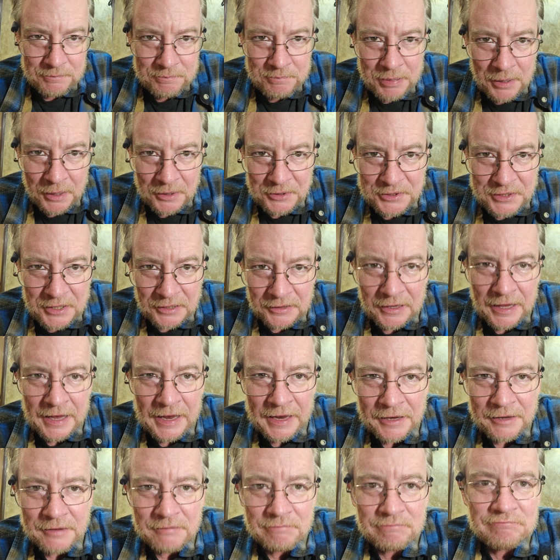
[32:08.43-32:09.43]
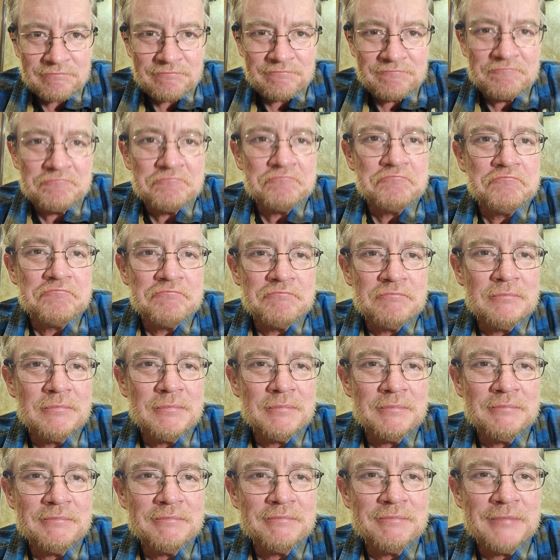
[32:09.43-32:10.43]
post a link
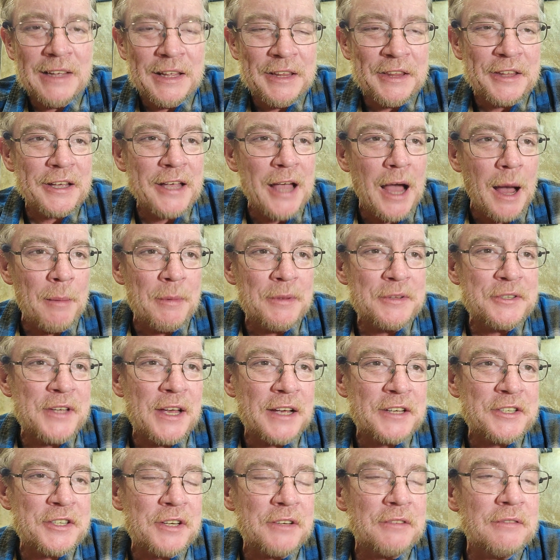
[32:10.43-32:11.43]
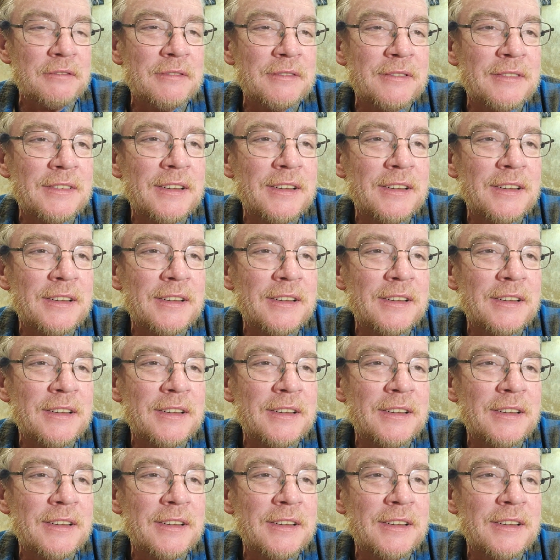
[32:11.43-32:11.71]
in the comment section.